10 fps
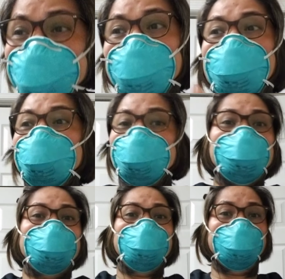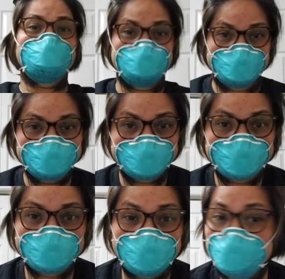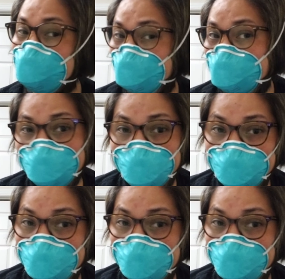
that everybody has it, and I don't care.